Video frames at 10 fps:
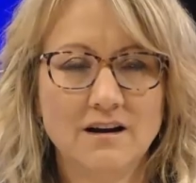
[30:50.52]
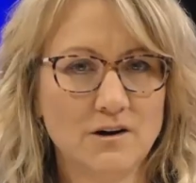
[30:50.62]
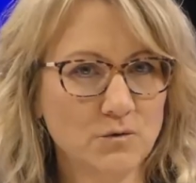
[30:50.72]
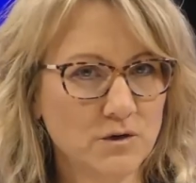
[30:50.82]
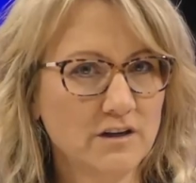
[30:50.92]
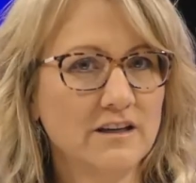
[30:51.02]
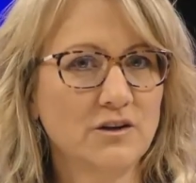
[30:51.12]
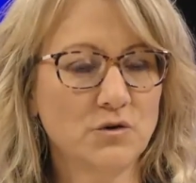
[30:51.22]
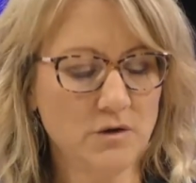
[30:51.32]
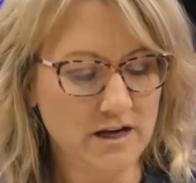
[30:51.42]
Artwork
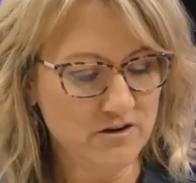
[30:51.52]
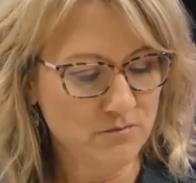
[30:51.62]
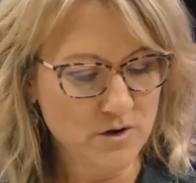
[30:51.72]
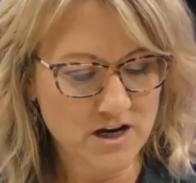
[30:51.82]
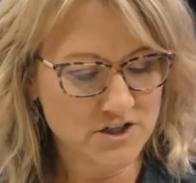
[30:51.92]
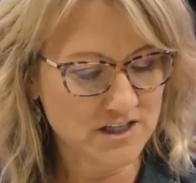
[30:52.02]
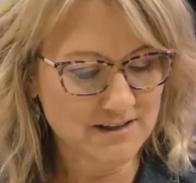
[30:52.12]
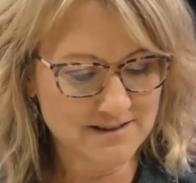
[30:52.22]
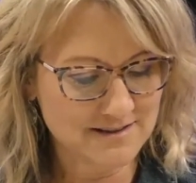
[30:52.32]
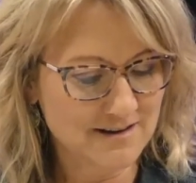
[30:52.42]
and creative
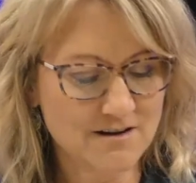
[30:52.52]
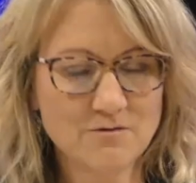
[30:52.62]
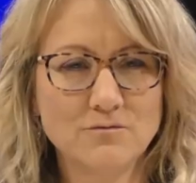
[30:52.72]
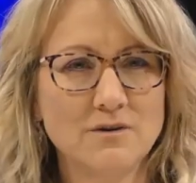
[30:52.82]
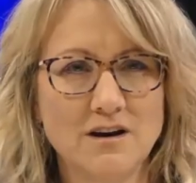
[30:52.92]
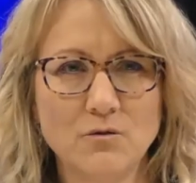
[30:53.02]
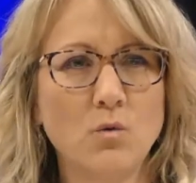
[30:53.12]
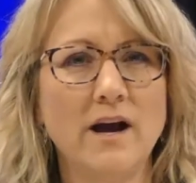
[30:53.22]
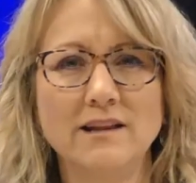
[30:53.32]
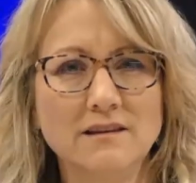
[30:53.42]
projects are
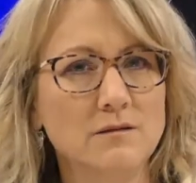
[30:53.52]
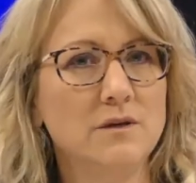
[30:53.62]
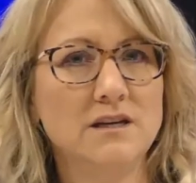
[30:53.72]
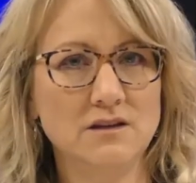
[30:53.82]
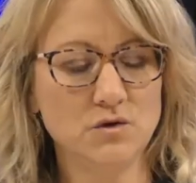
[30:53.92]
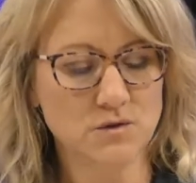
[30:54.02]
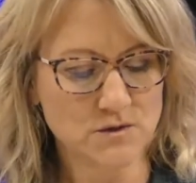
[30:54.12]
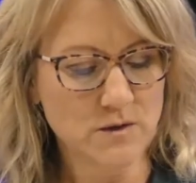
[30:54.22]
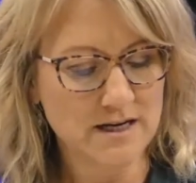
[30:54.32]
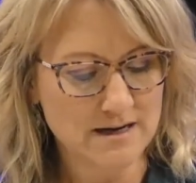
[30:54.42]
widely being
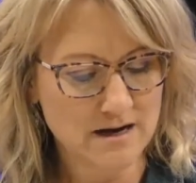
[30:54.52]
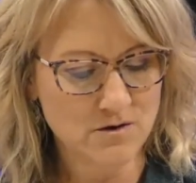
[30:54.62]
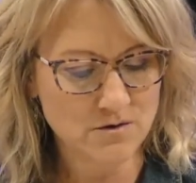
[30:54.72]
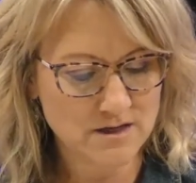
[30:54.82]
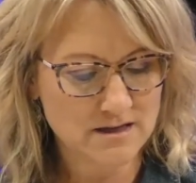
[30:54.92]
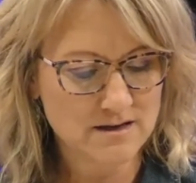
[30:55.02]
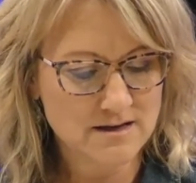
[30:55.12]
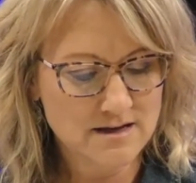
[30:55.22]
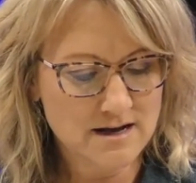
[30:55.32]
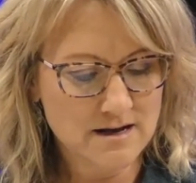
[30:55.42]
used right now.
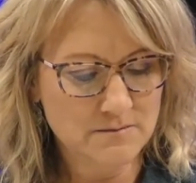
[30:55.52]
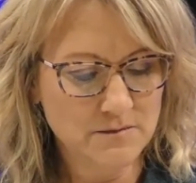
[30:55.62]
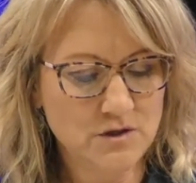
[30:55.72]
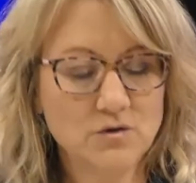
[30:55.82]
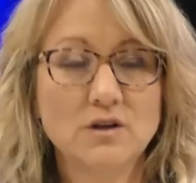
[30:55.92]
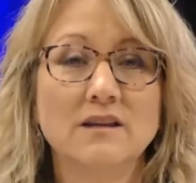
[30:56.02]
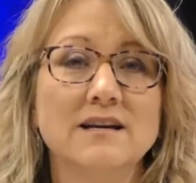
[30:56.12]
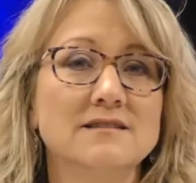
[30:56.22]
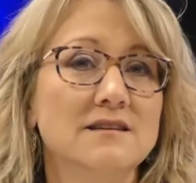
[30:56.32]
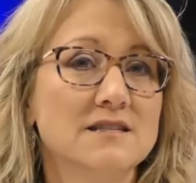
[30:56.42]

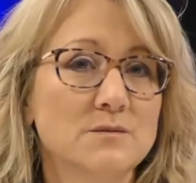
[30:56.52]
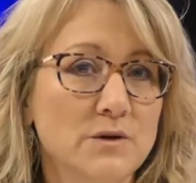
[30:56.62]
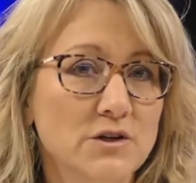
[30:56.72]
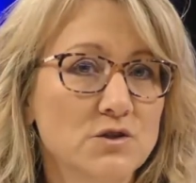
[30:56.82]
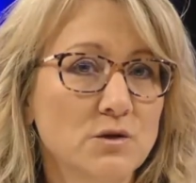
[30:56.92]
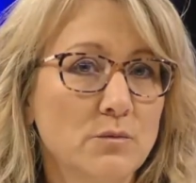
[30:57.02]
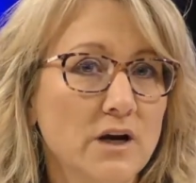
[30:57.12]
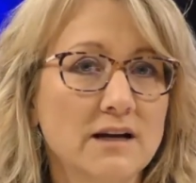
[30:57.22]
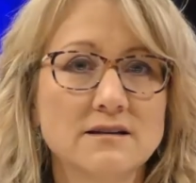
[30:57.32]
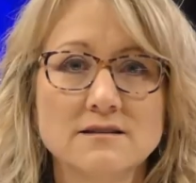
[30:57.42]
Utilizing spiritual
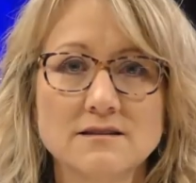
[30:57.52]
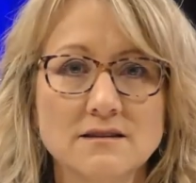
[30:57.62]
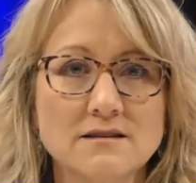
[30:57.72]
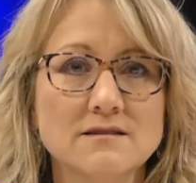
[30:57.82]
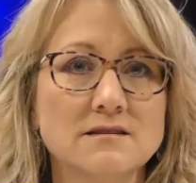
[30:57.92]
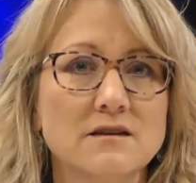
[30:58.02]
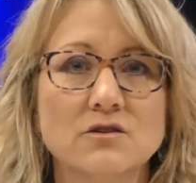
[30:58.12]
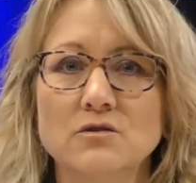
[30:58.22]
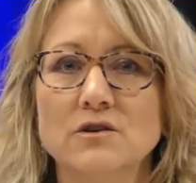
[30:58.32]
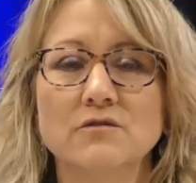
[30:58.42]
practices
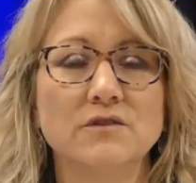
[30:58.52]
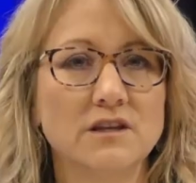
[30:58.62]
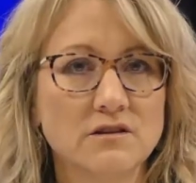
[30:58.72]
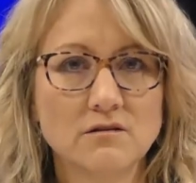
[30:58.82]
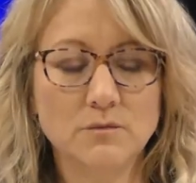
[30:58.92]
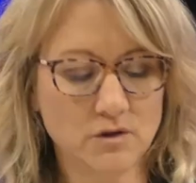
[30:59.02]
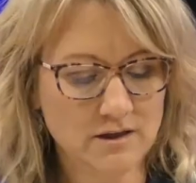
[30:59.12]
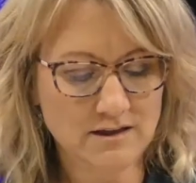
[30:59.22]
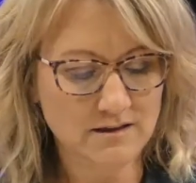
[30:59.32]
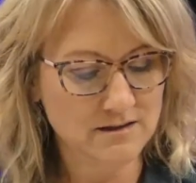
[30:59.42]
through your faith
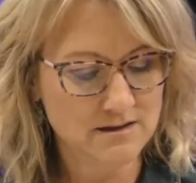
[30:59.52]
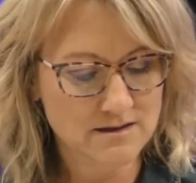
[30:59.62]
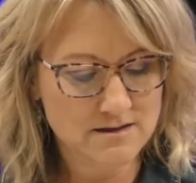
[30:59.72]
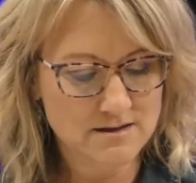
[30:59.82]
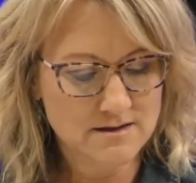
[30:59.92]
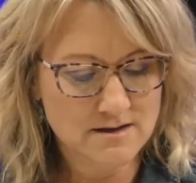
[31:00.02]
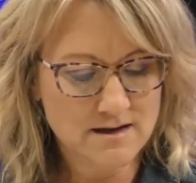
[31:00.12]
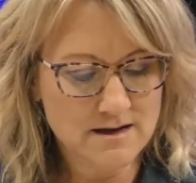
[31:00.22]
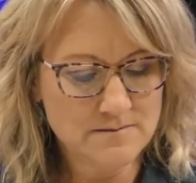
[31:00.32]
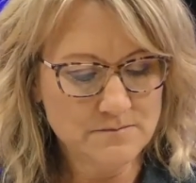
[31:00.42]
community,
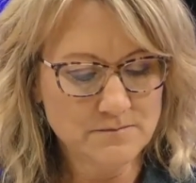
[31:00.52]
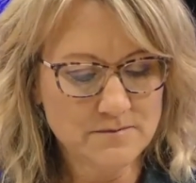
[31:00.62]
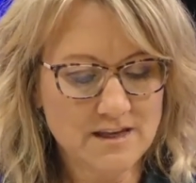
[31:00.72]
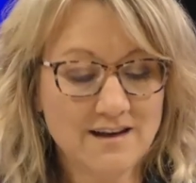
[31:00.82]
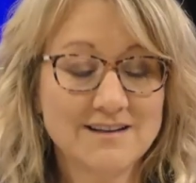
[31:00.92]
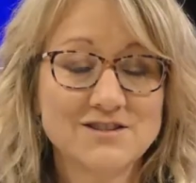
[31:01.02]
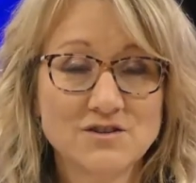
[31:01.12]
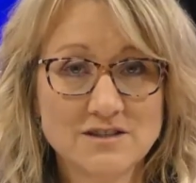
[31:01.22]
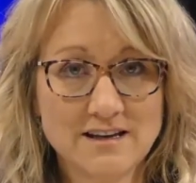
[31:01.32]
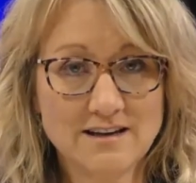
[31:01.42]

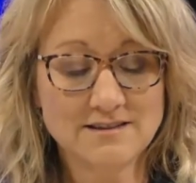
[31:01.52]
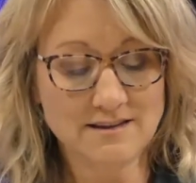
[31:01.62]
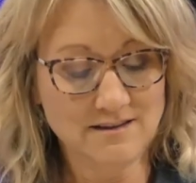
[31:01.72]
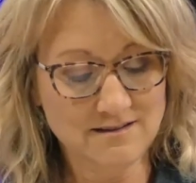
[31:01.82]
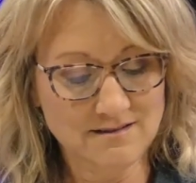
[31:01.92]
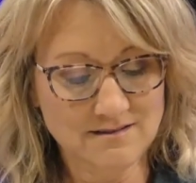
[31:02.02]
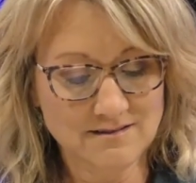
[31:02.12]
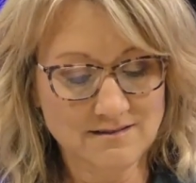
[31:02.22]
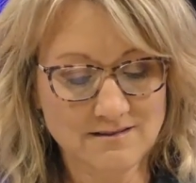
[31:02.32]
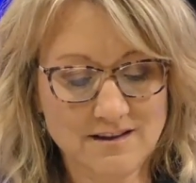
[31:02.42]
exercising,
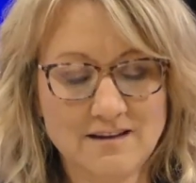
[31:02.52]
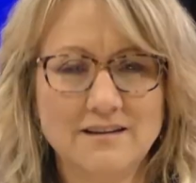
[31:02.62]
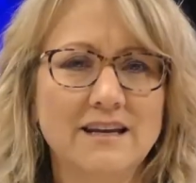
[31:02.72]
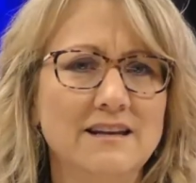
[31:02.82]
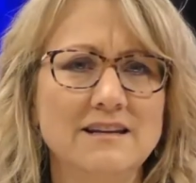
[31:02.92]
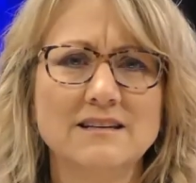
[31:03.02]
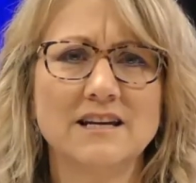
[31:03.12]
and getting